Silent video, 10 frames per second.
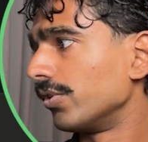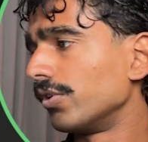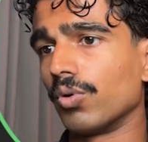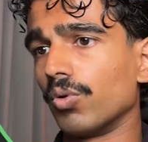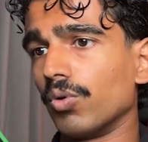
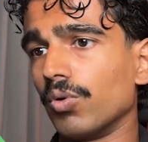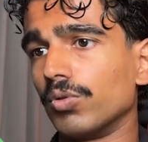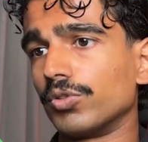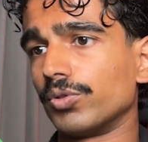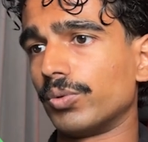call
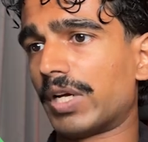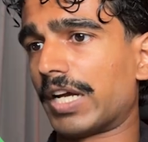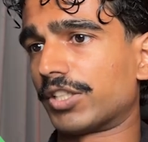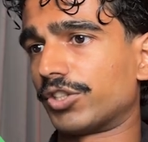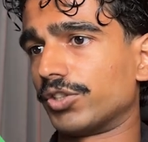to
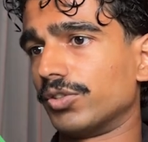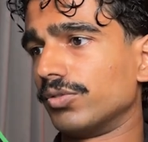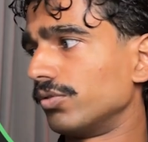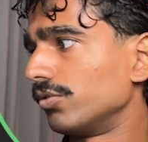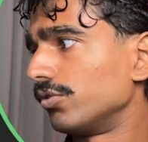action
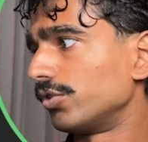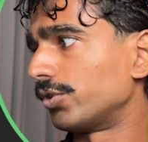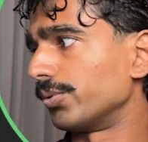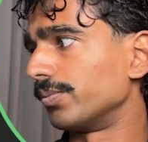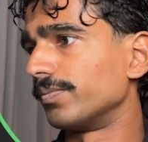
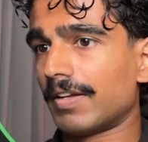2.